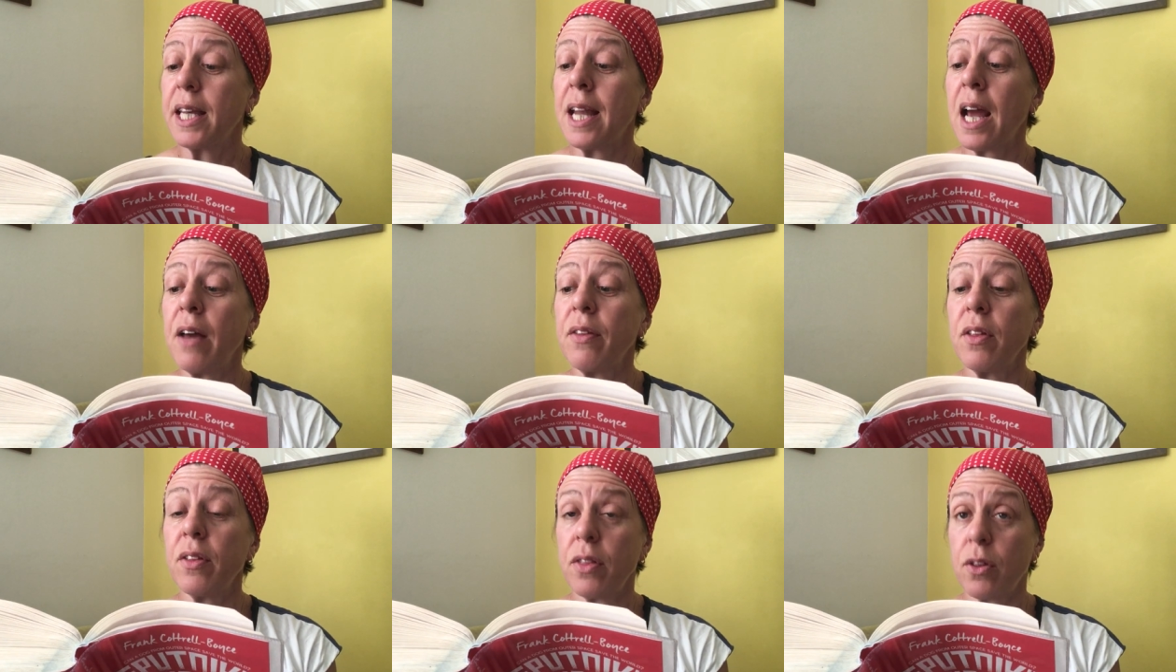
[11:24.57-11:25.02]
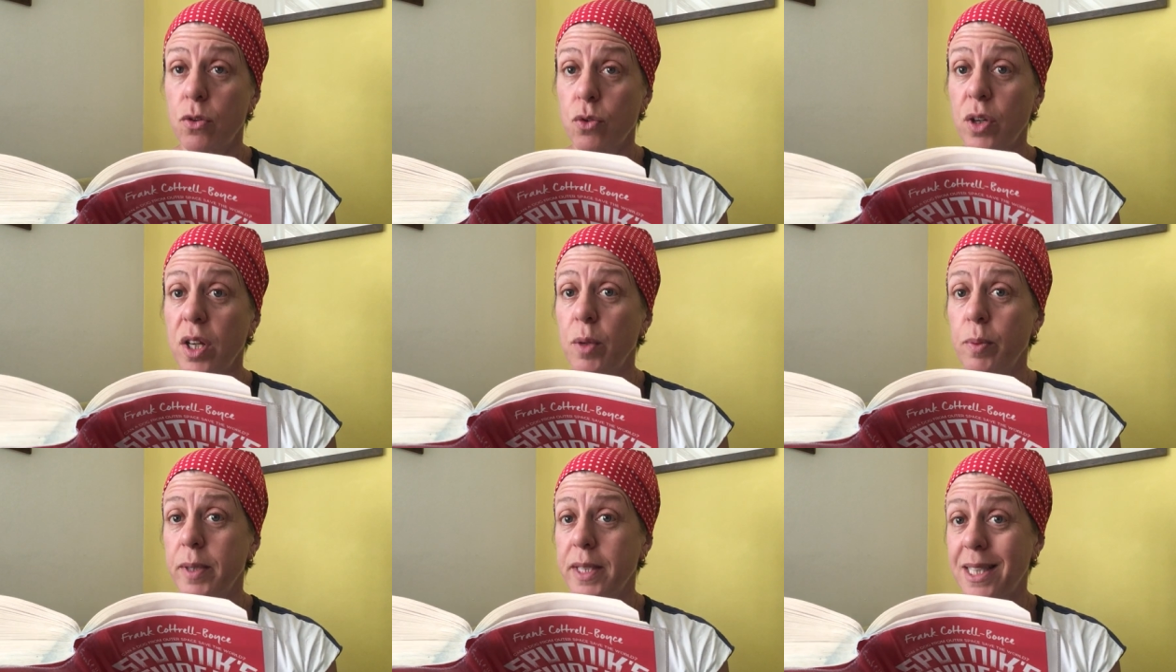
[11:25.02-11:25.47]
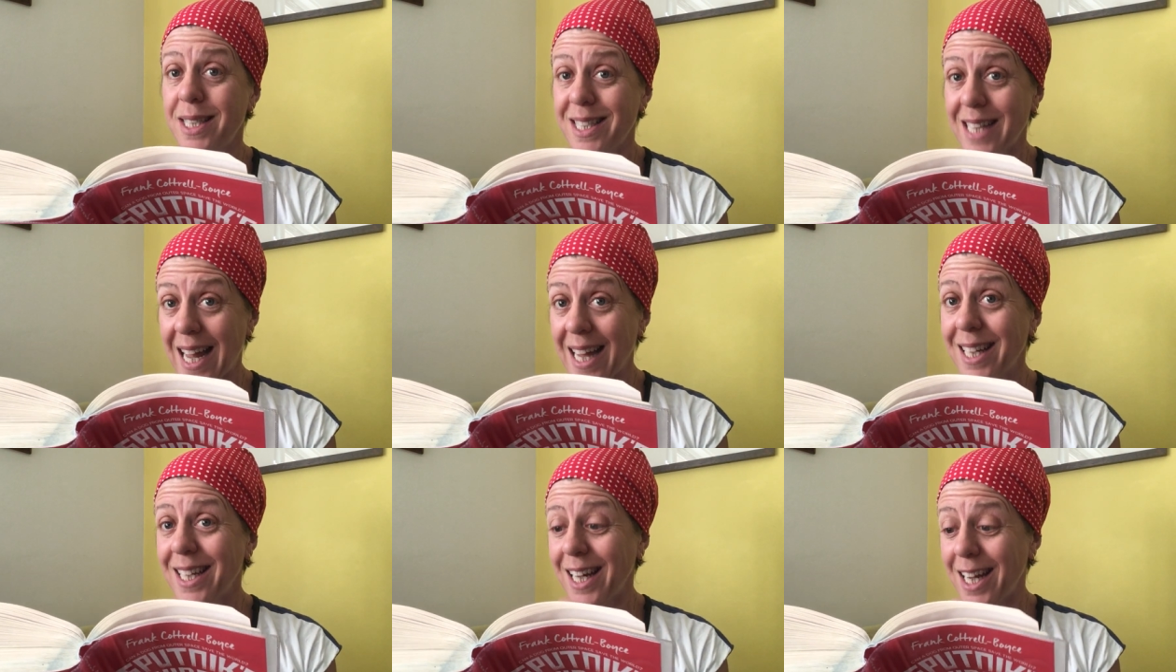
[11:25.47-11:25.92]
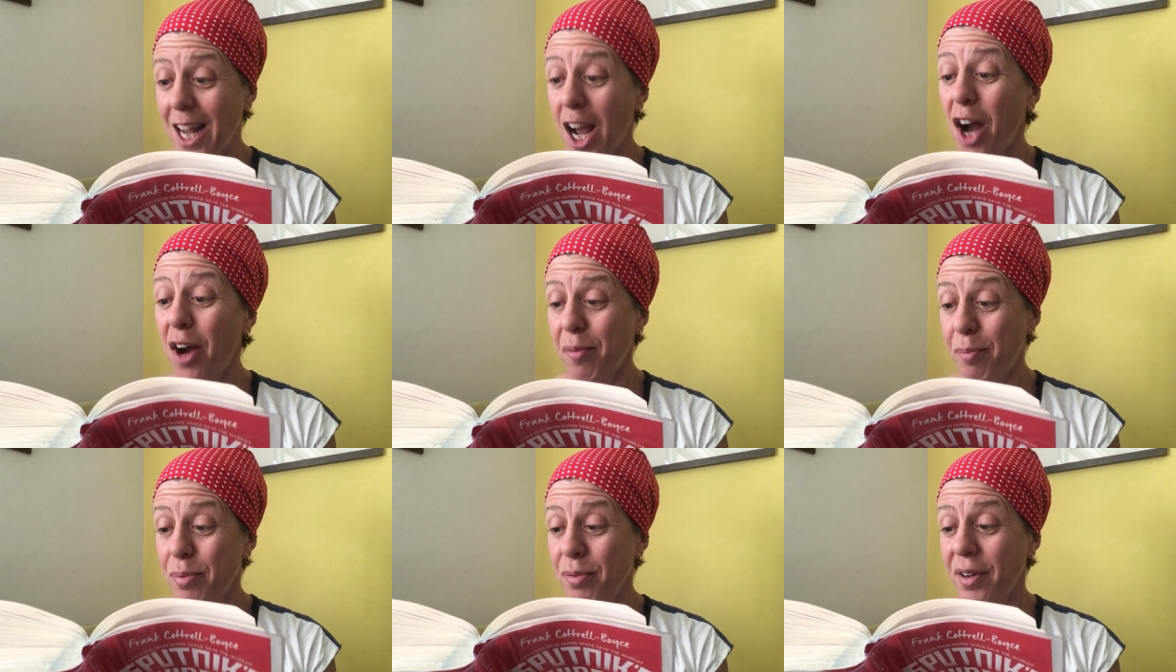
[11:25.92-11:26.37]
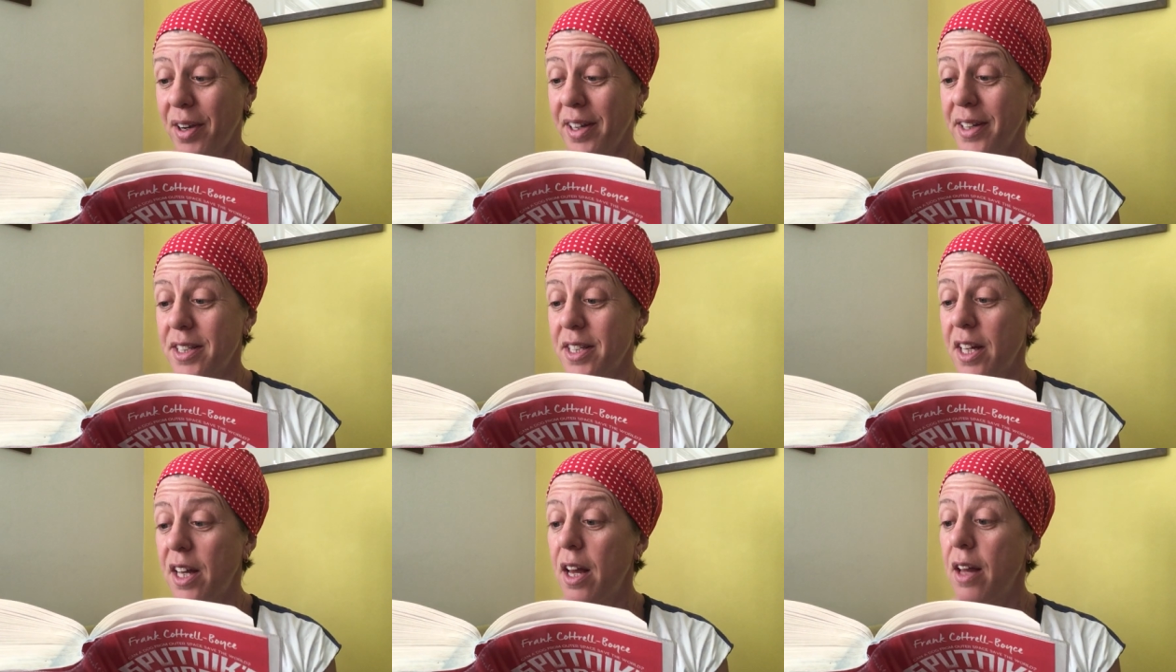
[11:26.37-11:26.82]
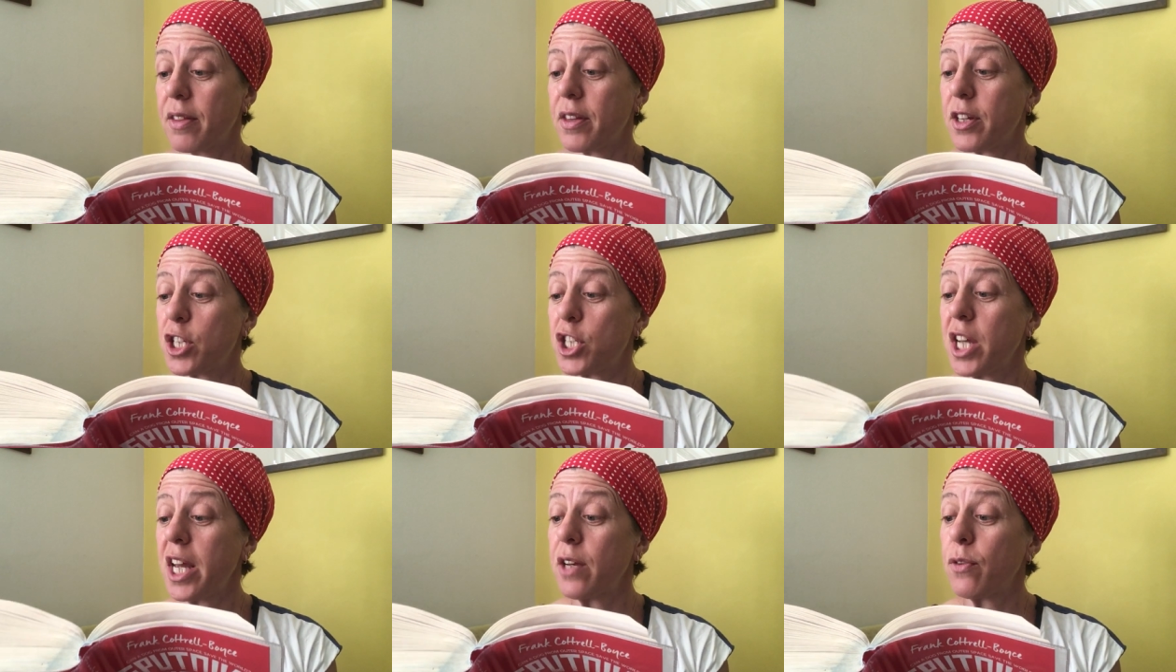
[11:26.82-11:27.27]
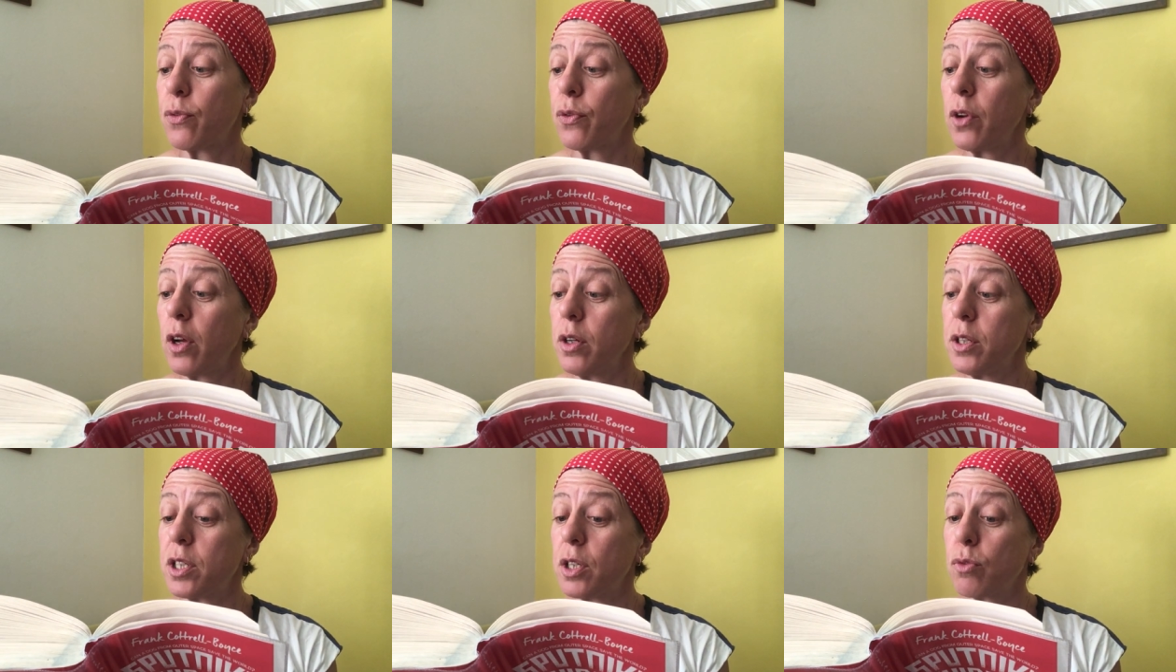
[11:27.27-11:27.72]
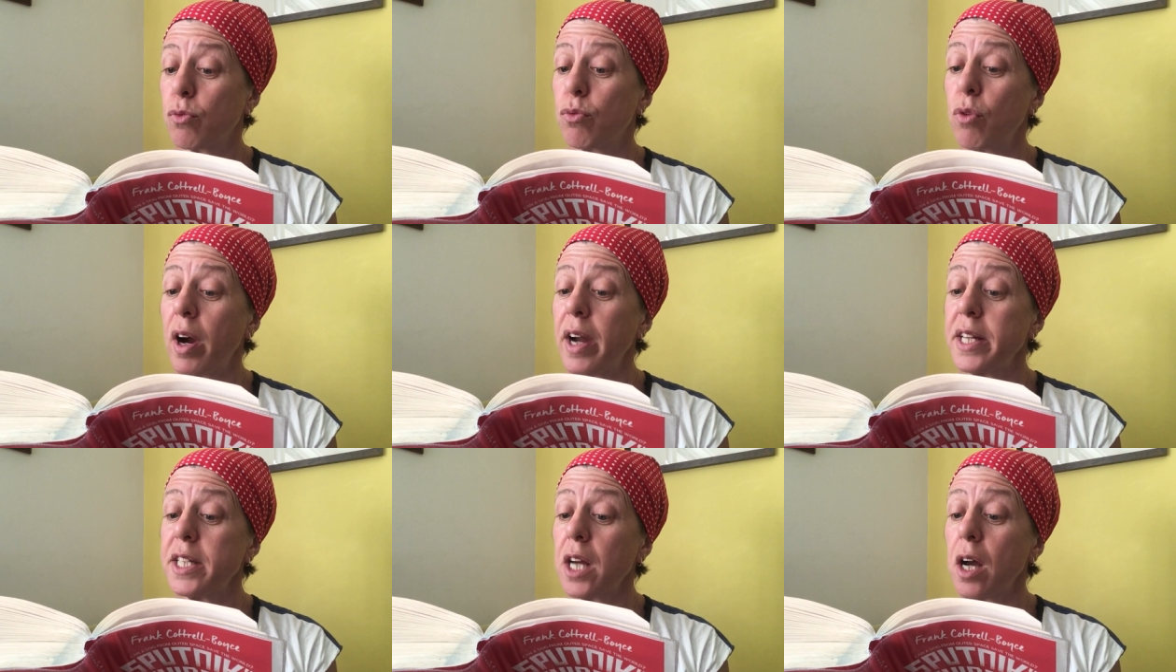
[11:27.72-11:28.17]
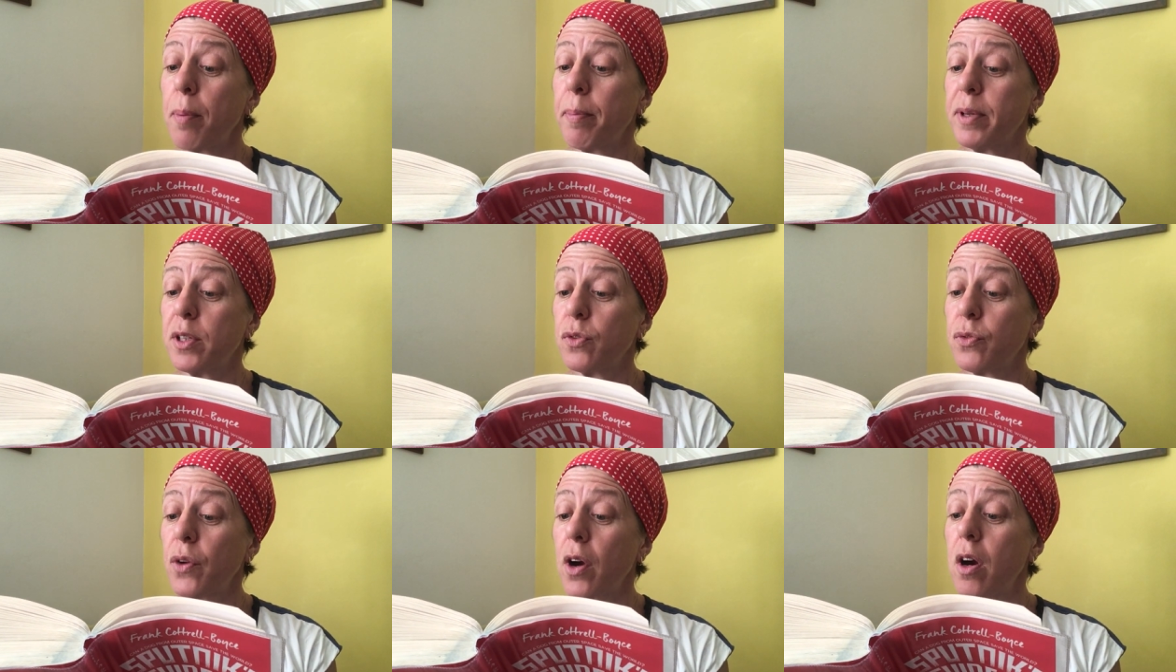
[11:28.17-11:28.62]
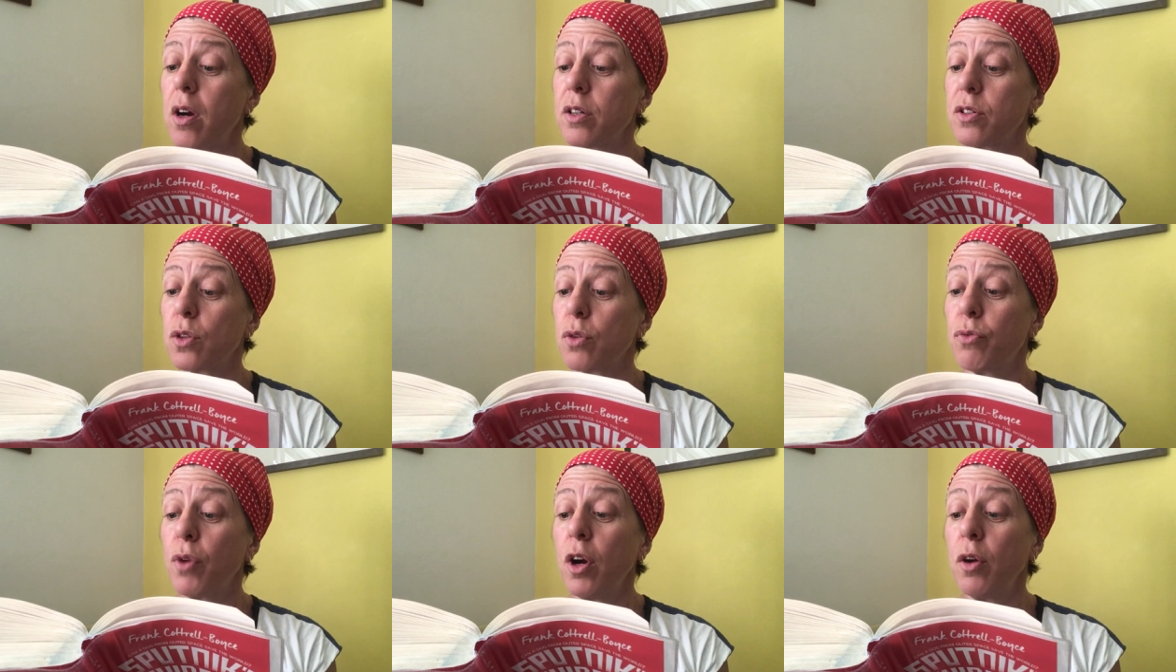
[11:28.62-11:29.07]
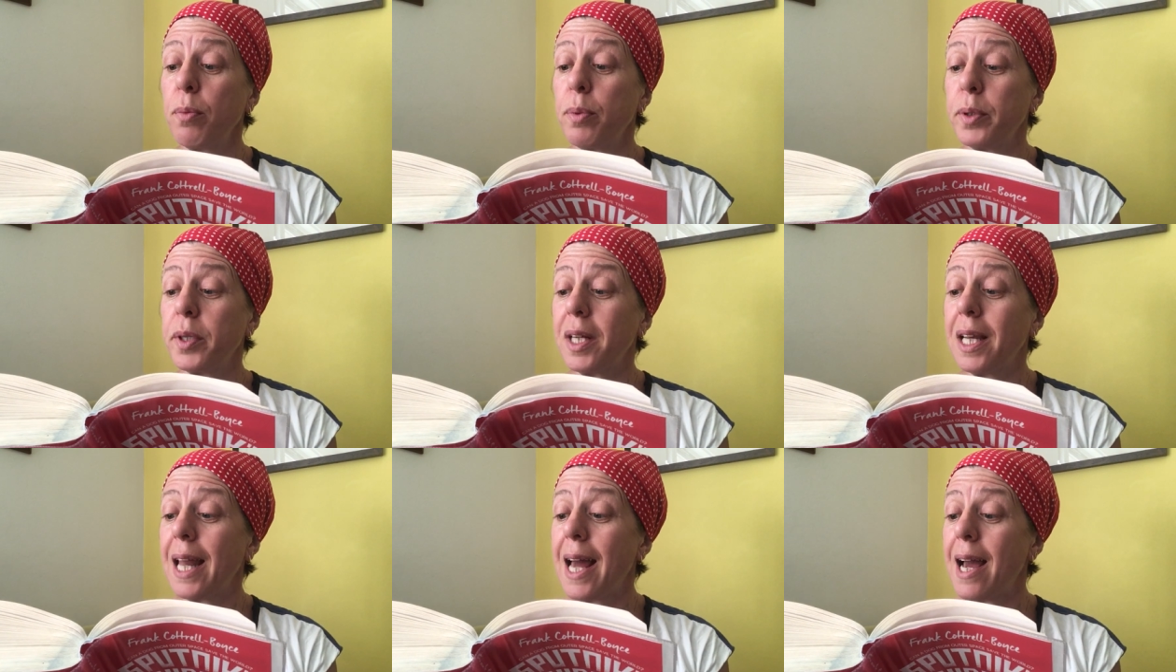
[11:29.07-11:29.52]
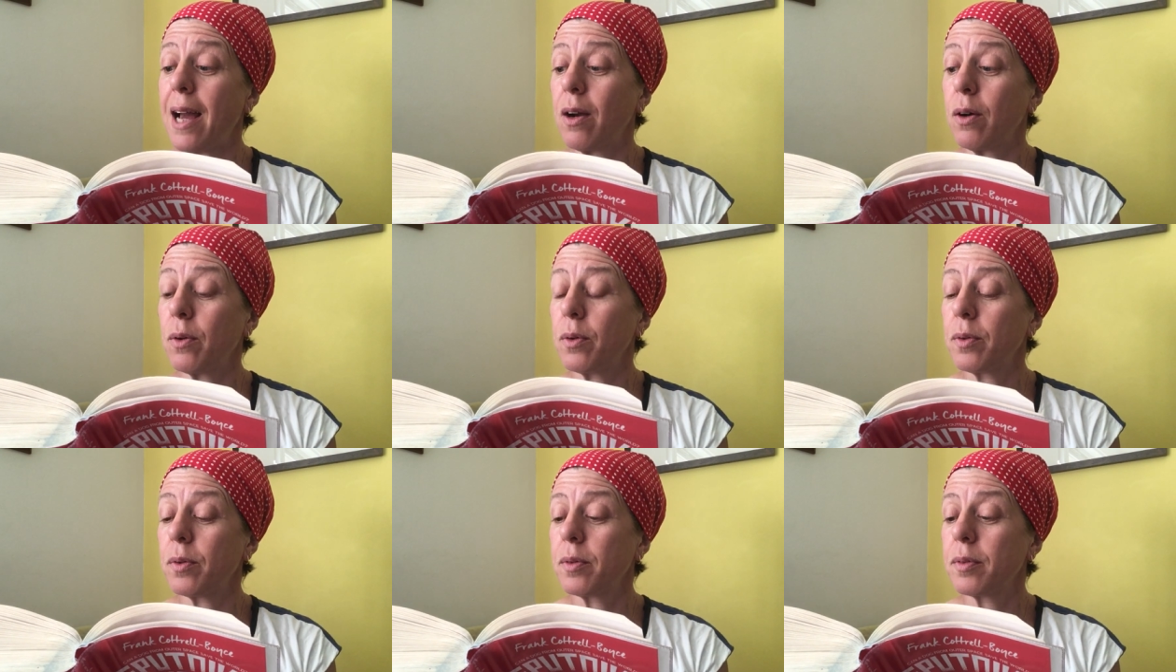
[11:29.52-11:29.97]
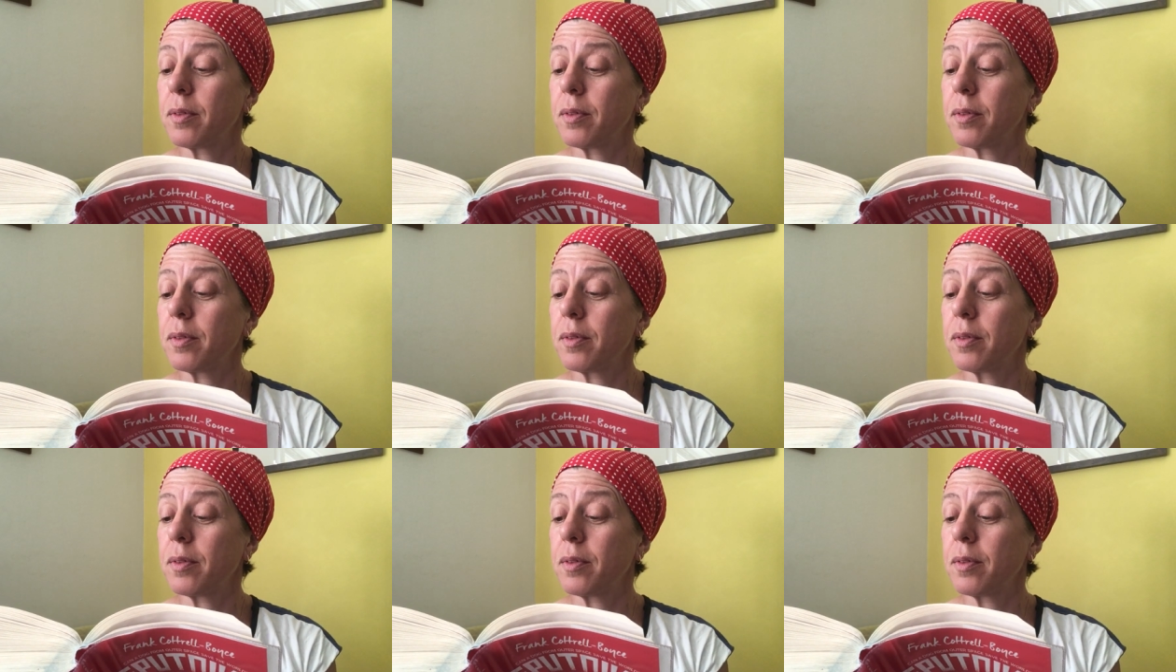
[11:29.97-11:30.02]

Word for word: Now that the tree was standing upright, the shed floated right up as far as the rope would allow.